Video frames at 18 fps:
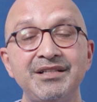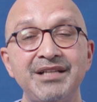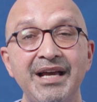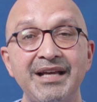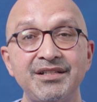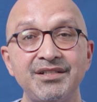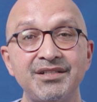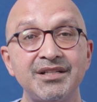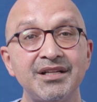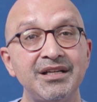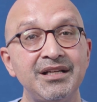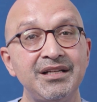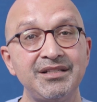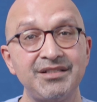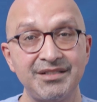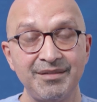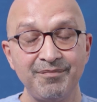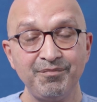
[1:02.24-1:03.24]
test
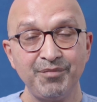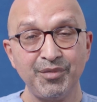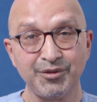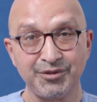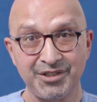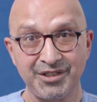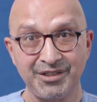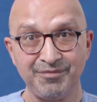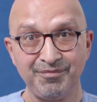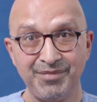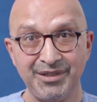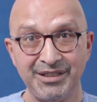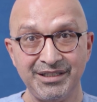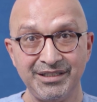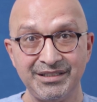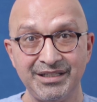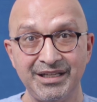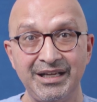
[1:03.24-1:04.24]
is simple to
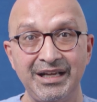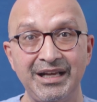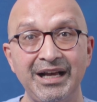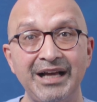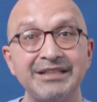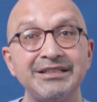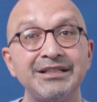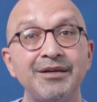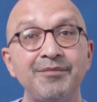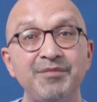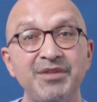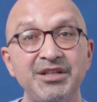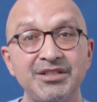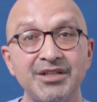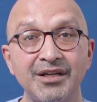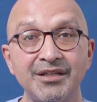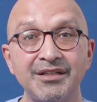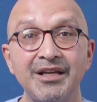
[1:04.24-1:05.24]
complete and can be
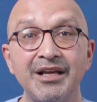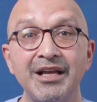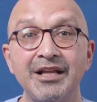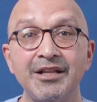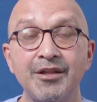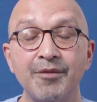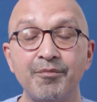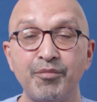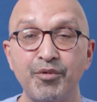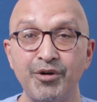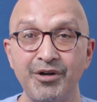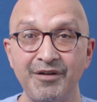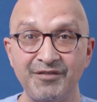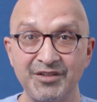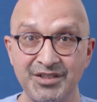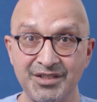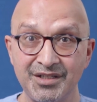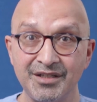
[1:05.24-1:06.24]
done in the
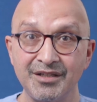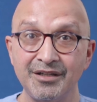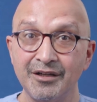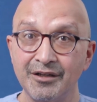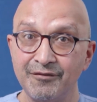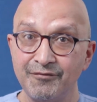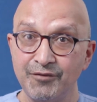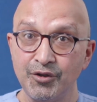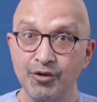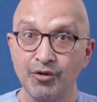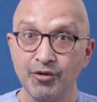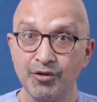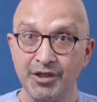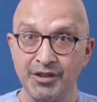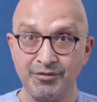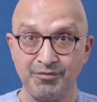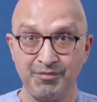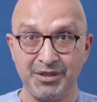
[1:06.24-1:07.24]
privacy of
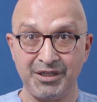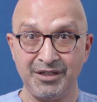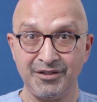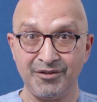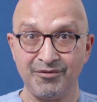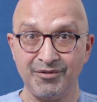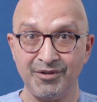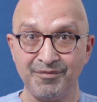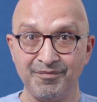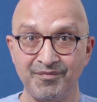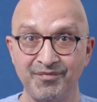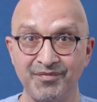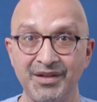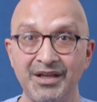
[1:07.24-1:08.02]
your own bathroom.